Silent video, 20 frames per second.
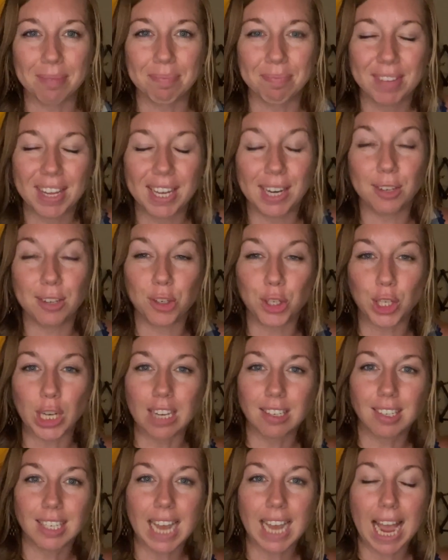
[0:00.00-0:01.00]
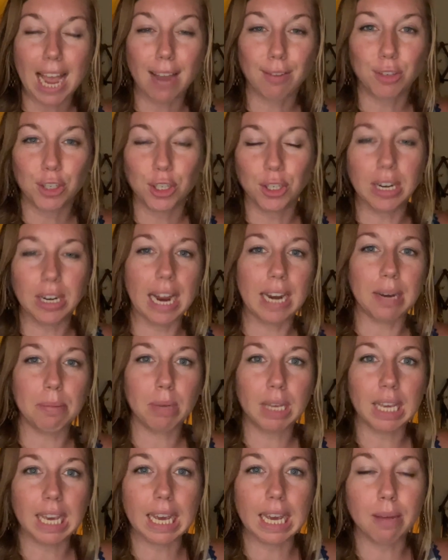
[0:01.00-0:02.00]
It is just after 9
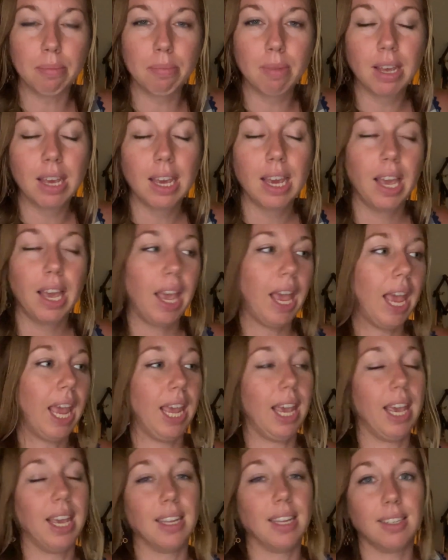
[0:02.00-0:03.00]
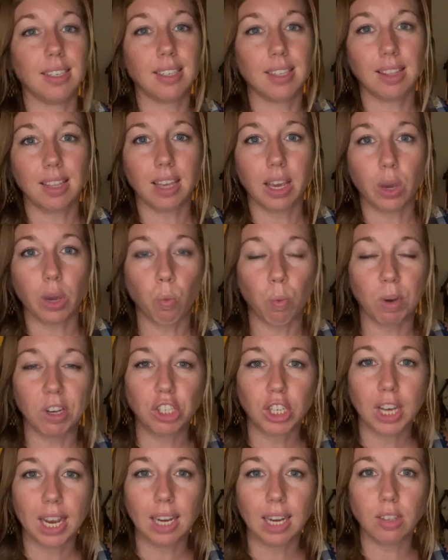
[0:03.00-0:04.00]
p.m. and the
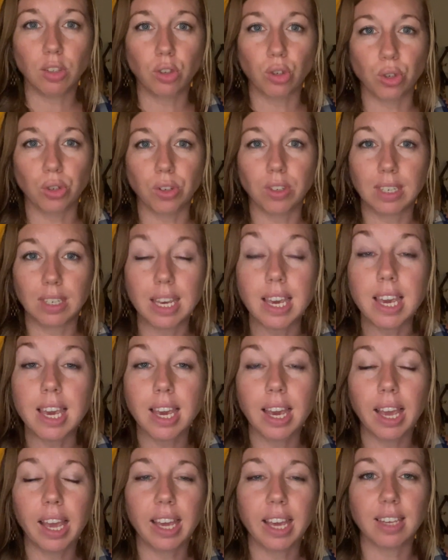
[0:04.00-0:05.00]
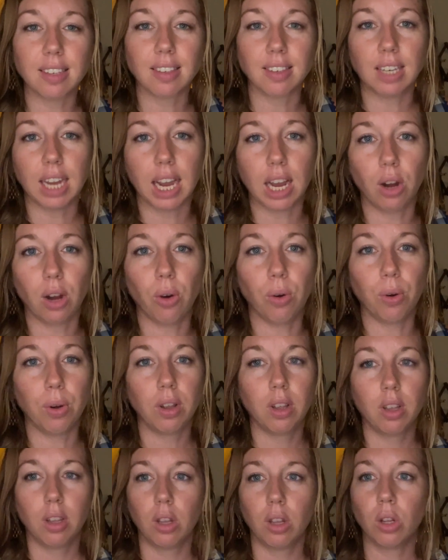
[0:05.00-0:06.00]
witch hazel tea is now
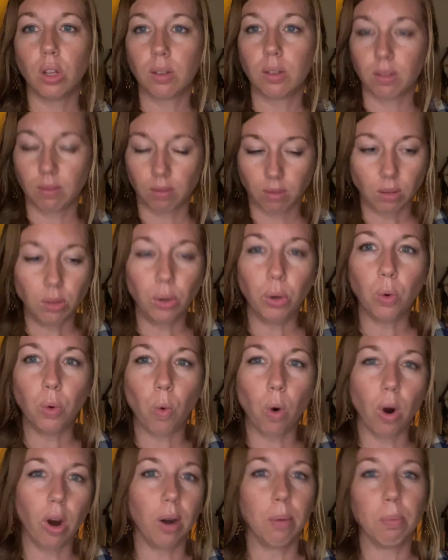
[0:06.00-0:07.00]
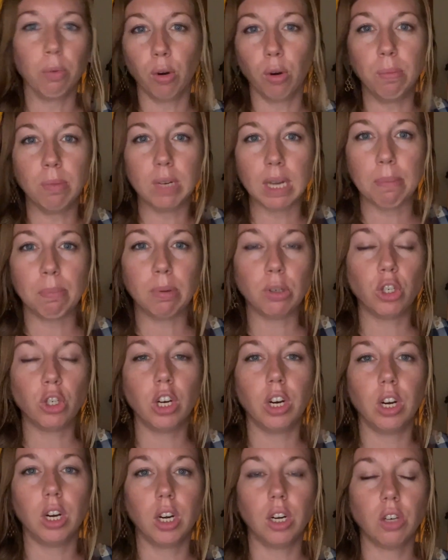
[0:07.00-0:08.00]
lukewarm room
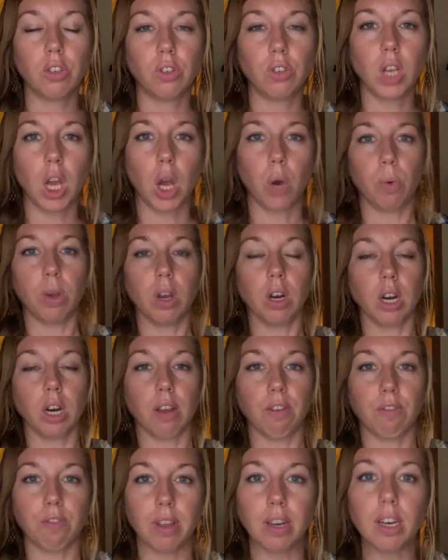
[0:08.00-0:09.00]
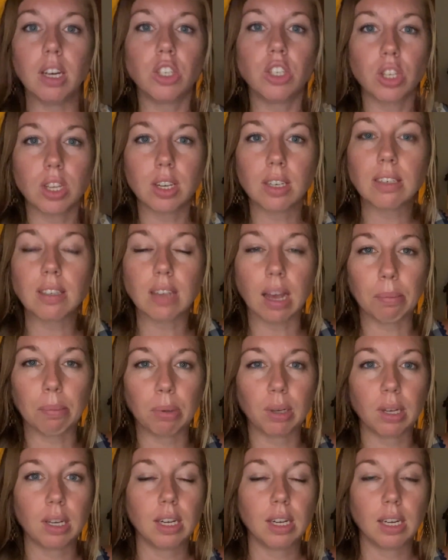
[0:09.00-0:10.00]
temperature. So we are going to finish this up
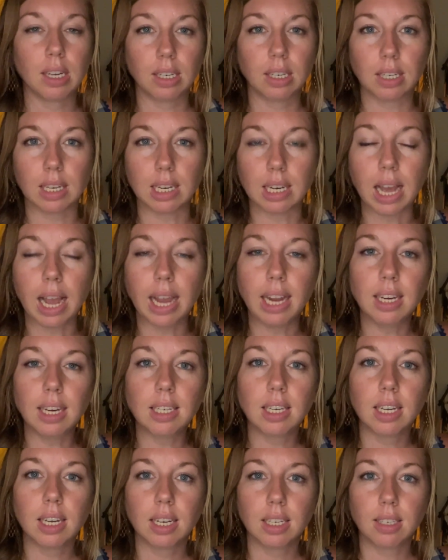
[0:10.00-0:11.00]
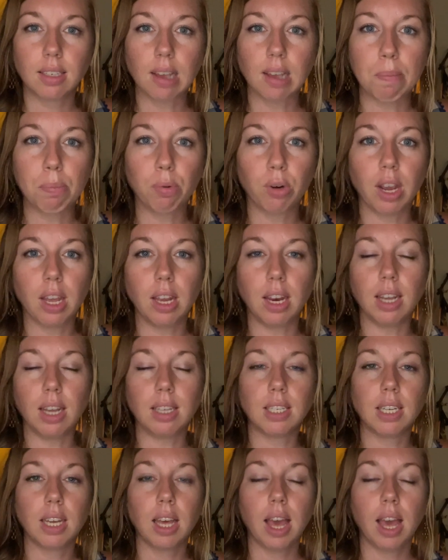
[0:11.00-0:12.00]
tonight, separate
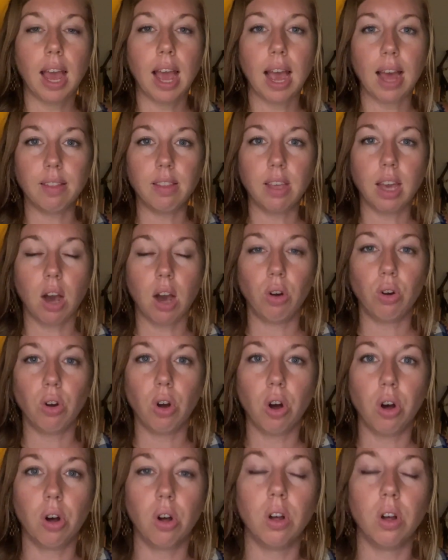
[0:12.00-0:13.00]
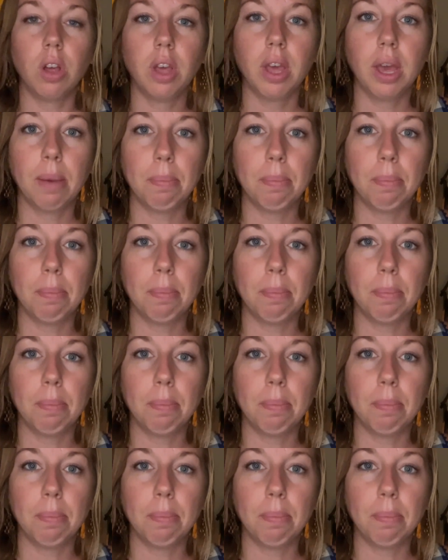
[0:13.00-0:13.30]
it, add the alcohol.